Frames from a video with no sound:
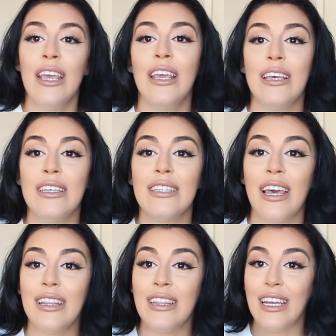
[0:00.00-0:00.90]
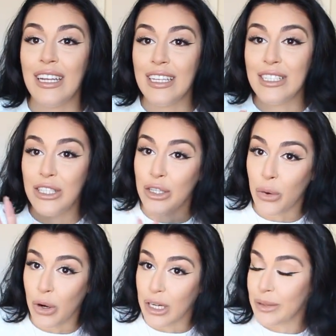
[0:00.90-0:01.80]
is a Lady
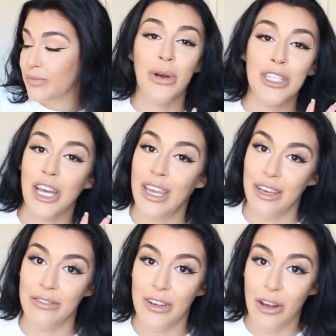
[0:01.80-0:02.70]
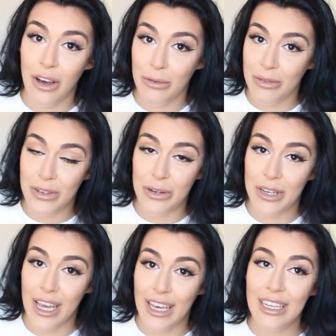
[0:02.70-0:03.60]
Dior, which I have not reviewed
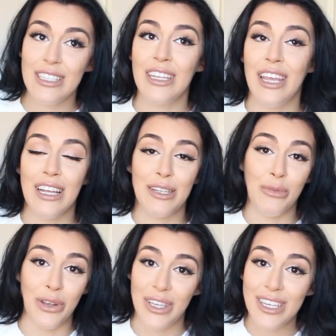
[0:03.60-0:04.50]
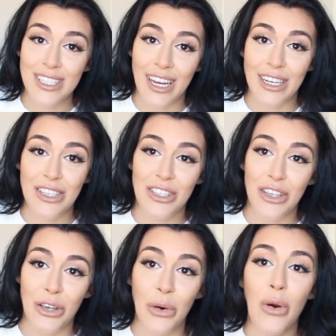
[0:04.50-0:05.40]
yet, and I'm really excited
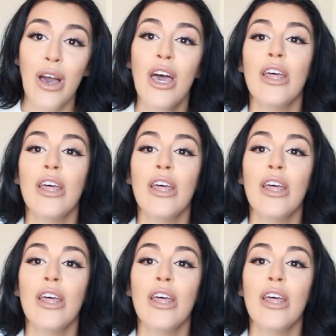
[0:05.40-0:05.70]
to.